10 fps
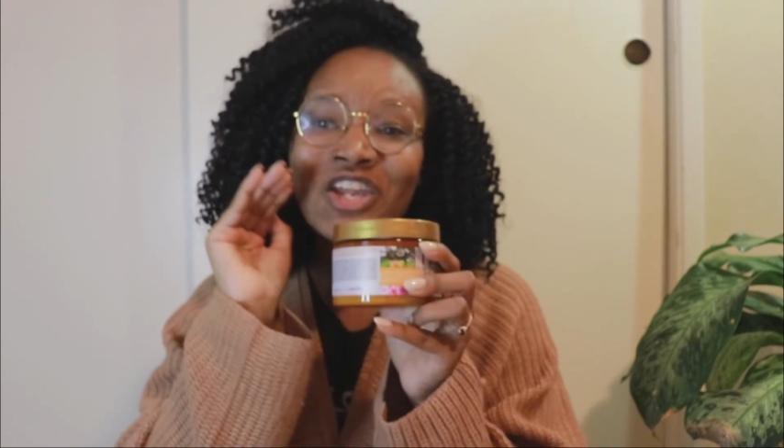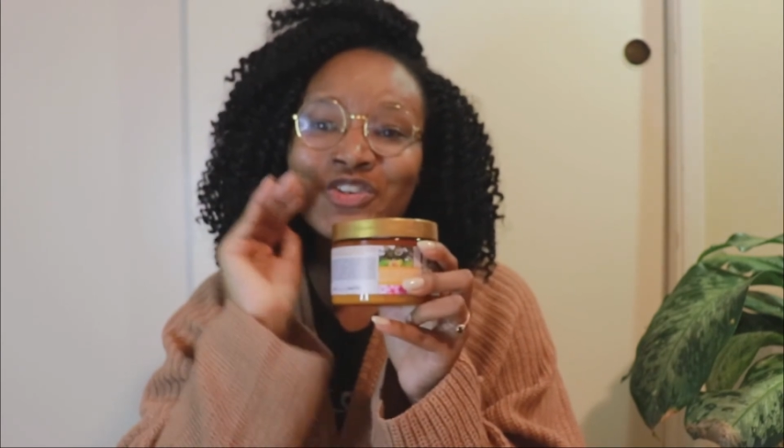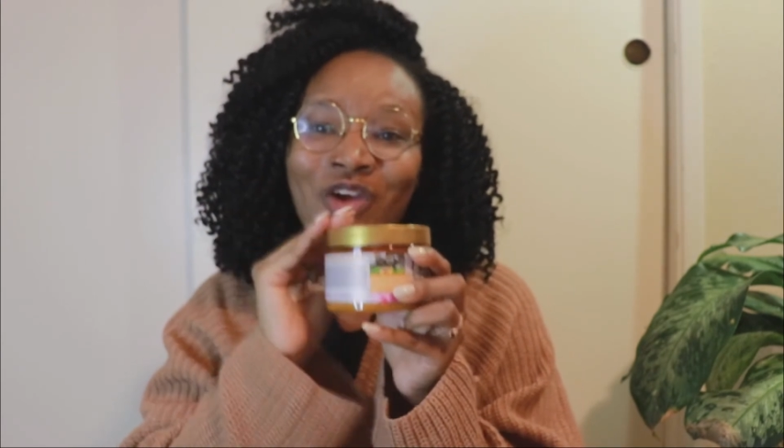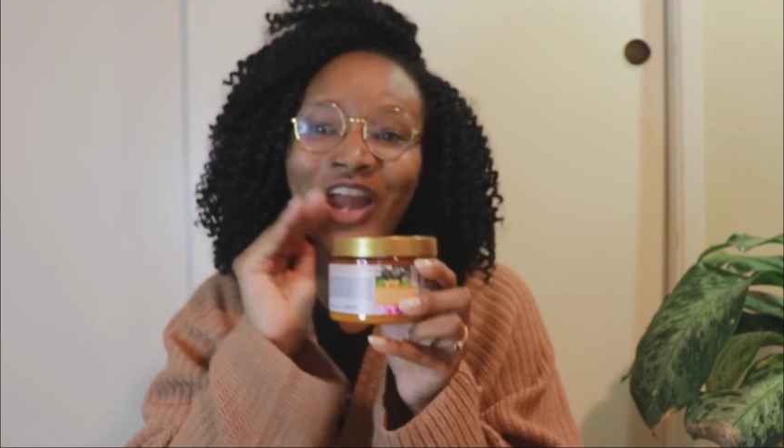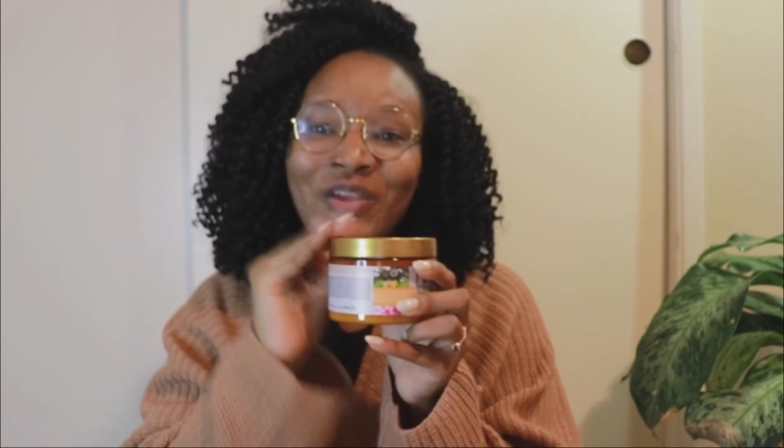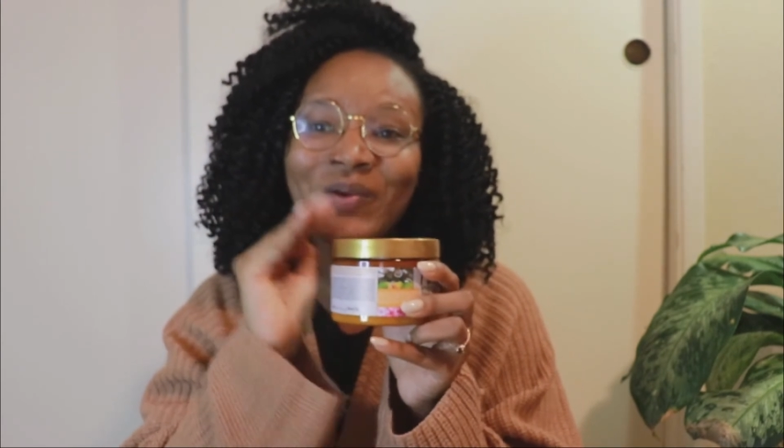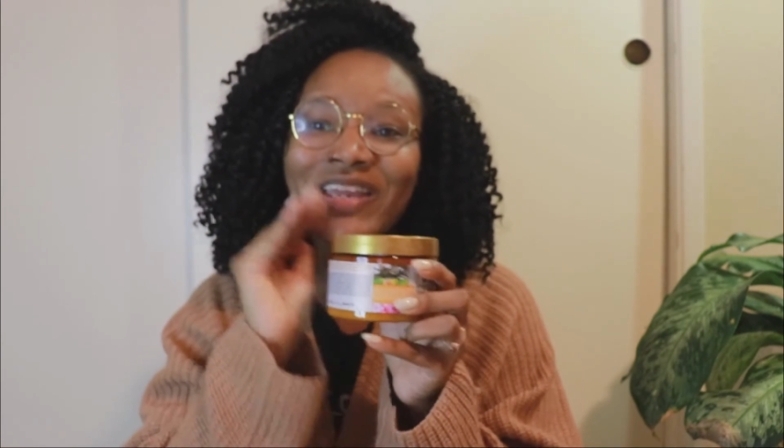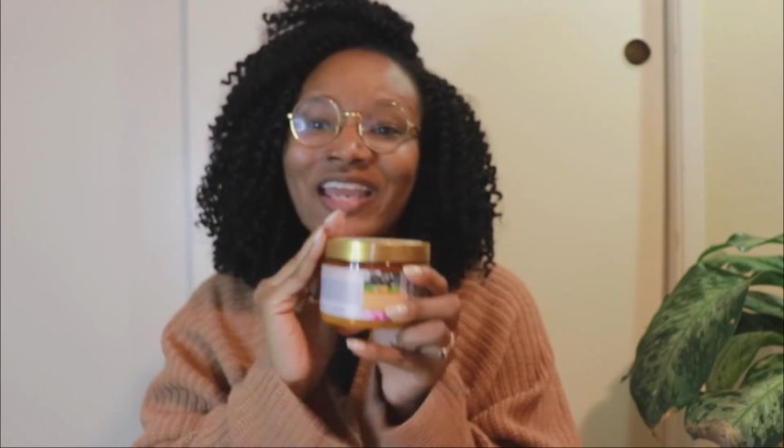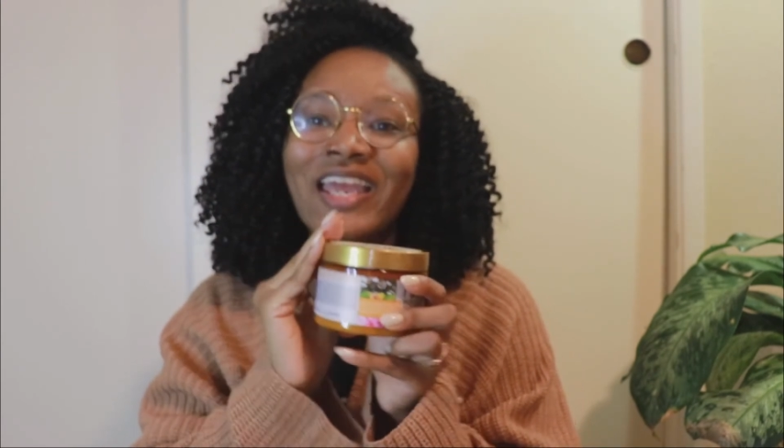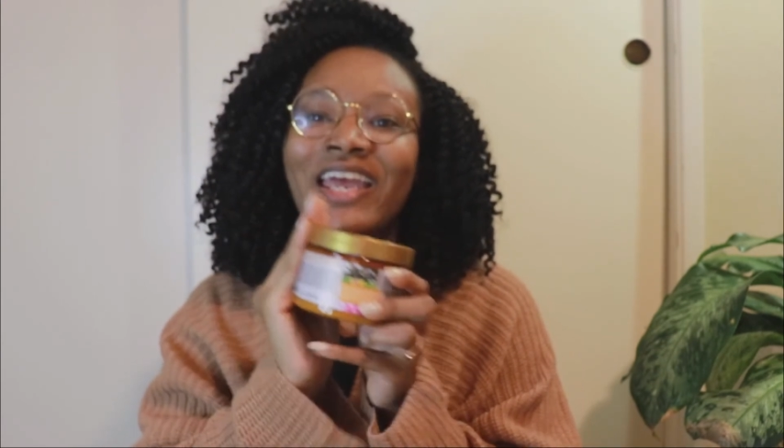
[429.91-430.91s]
and try you
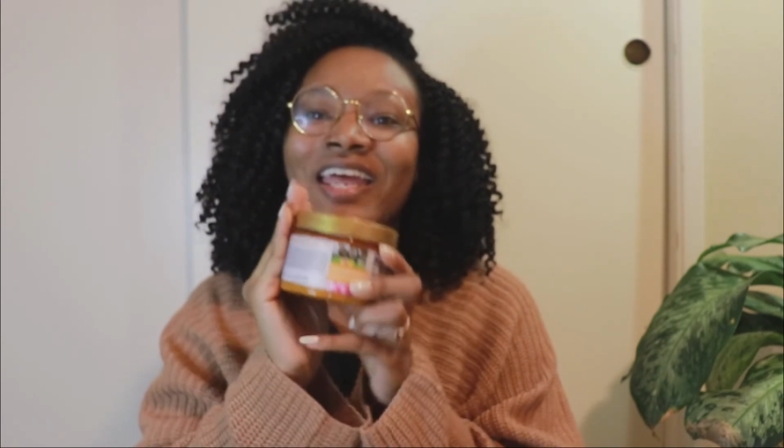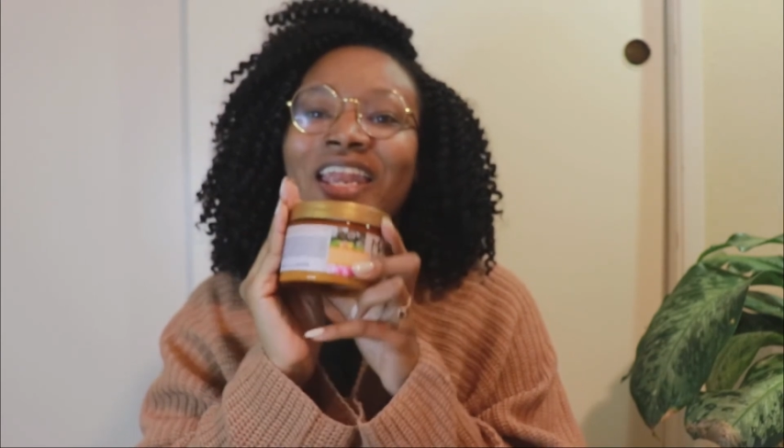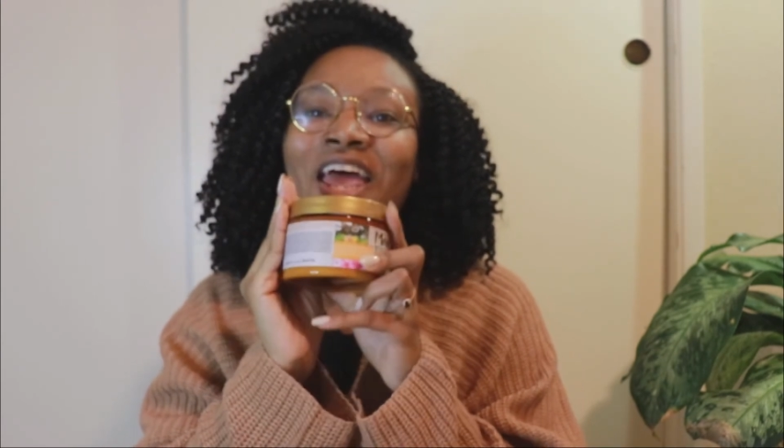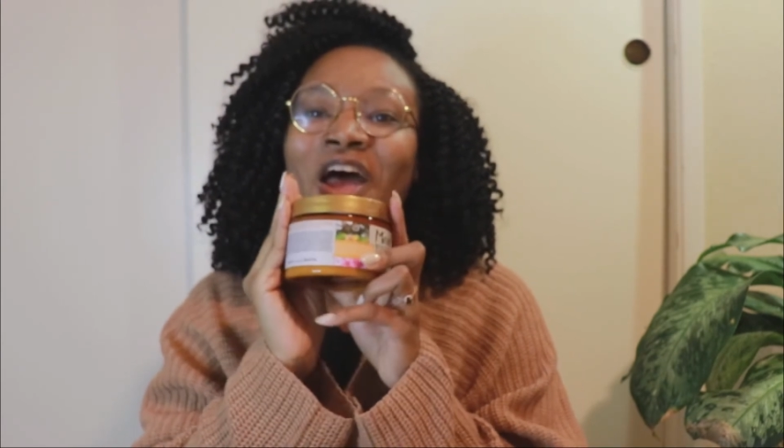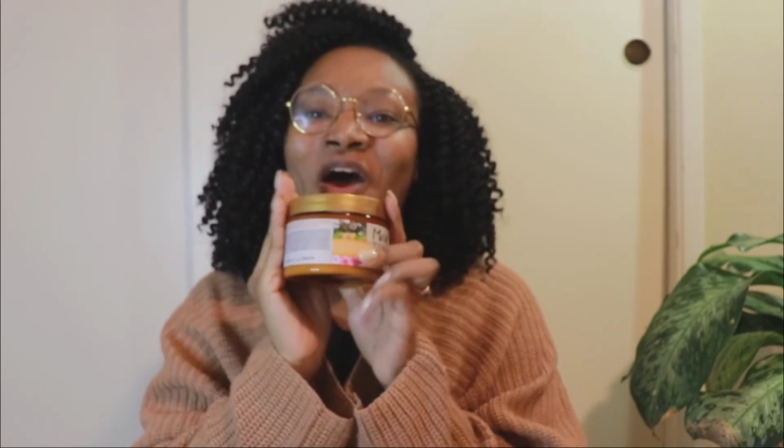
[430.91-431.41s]
again.